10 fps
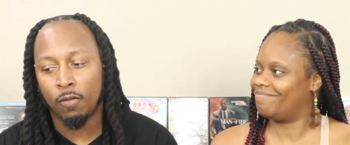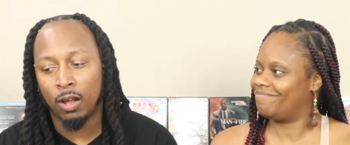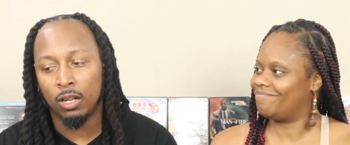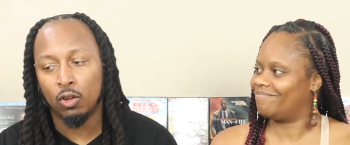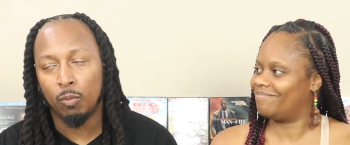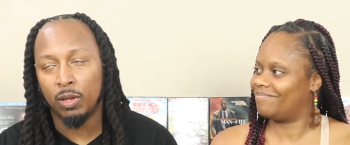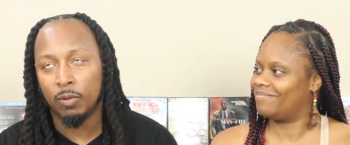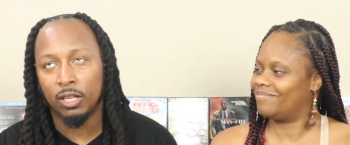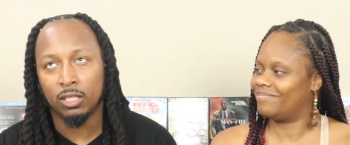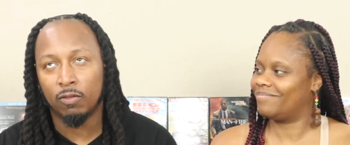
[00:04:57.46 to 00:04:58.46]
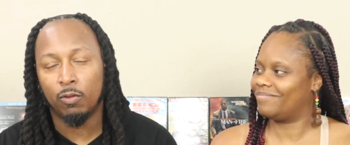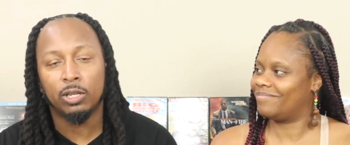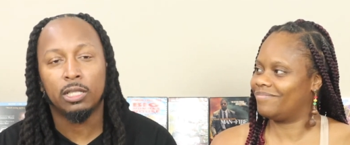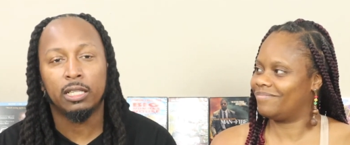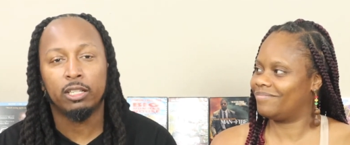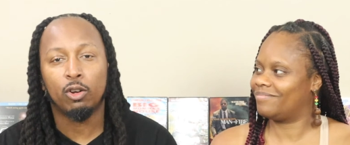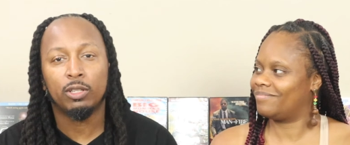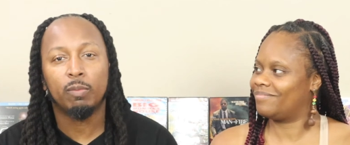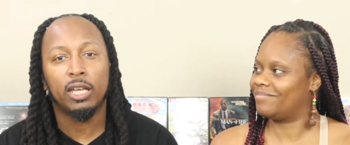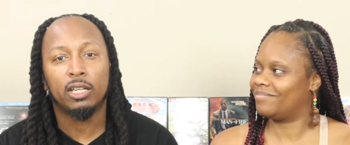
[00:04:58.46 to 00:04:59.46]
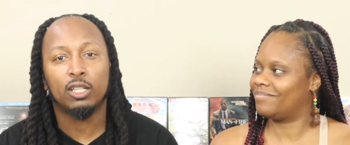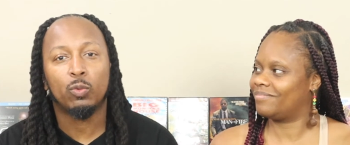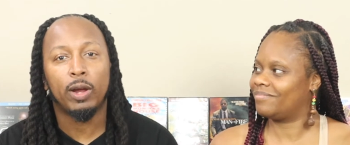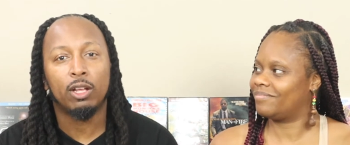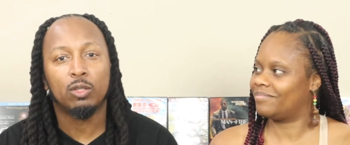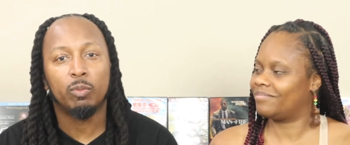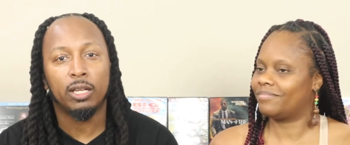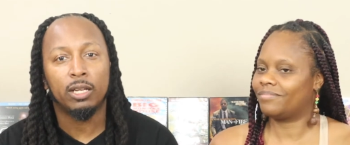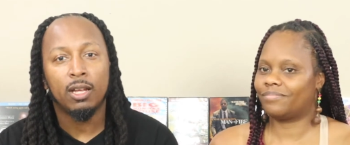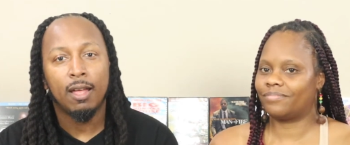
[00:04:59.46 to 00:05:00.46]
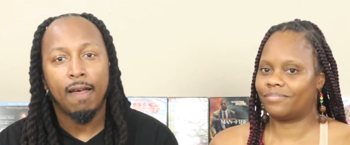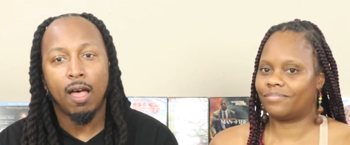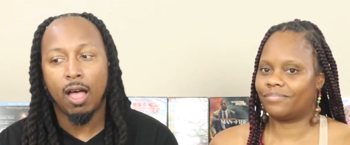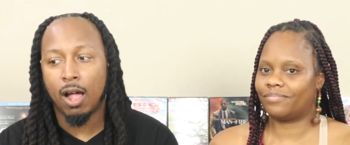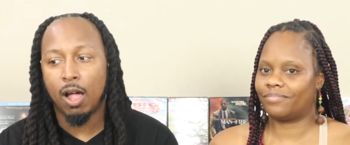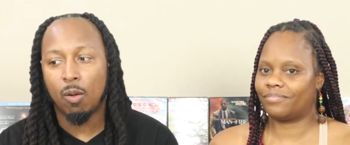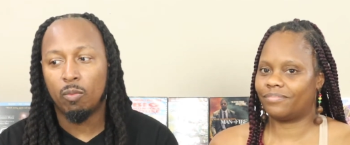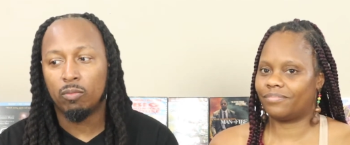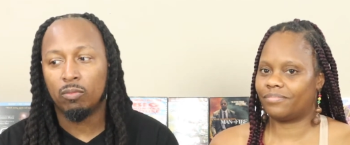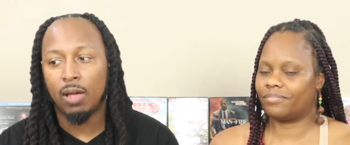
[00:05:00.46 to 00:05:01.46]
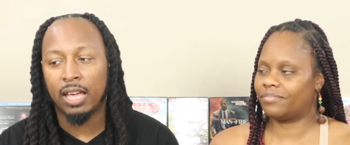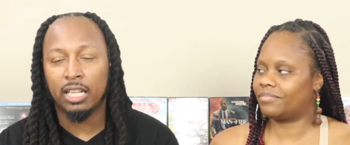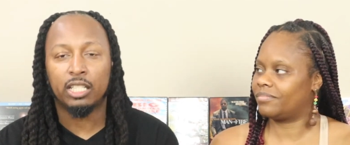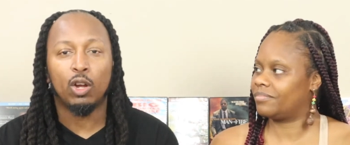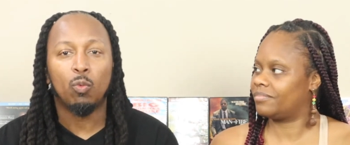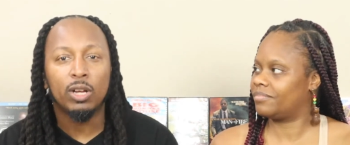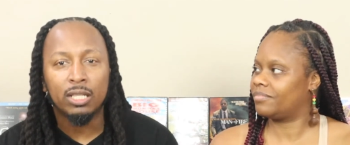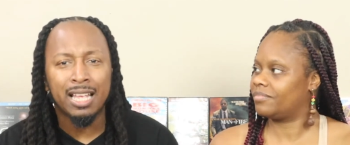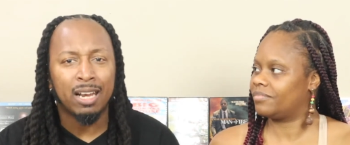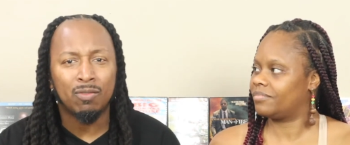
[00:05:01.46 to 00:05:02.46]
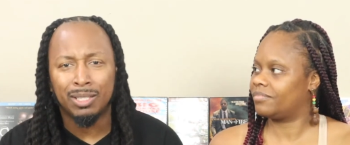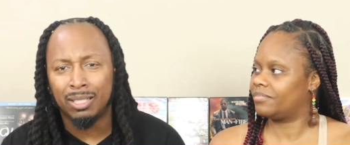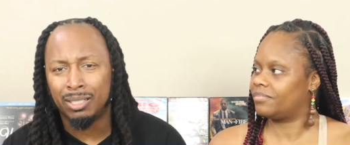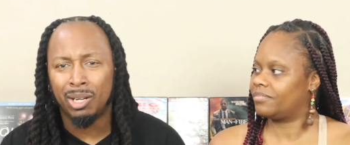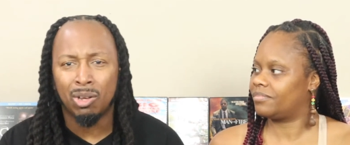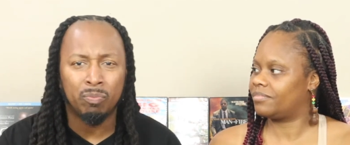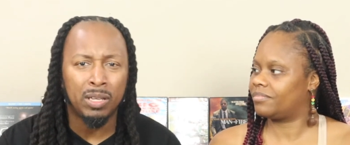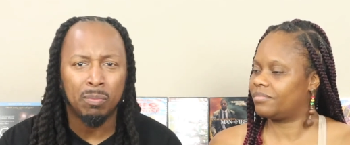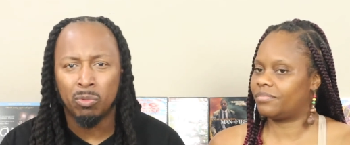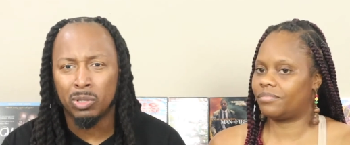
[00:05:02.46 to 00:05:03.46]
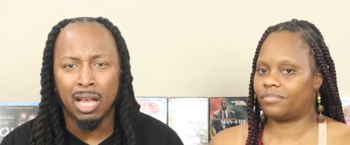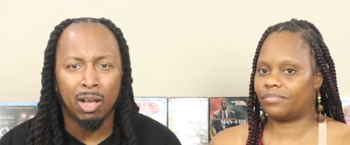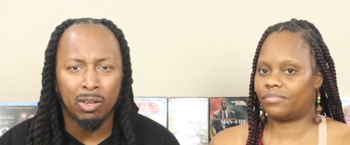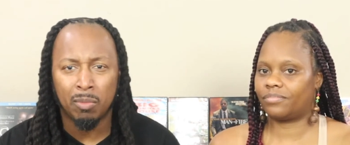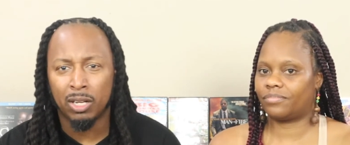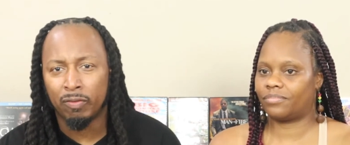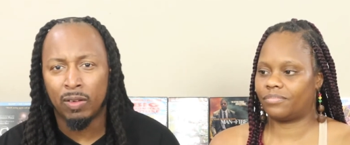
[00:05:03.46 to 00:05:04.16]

Speaker 1: a little bit, because unfortunately, you know, it's making its rounds, but um, I guess there was kind of a, you know, people were talking about the